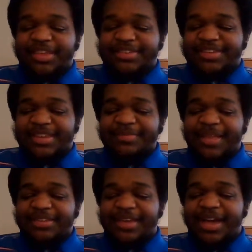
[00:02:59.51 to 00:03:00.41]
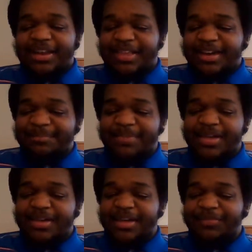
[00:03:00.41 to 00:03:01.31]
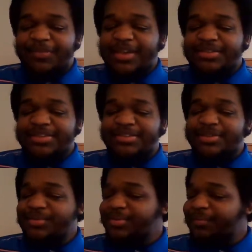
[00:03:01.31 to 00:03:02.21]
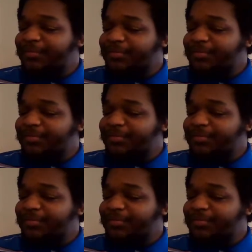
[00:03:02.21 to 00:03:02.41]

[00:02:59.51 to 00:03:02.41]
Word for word: It seemed like they got a lot of big faces doing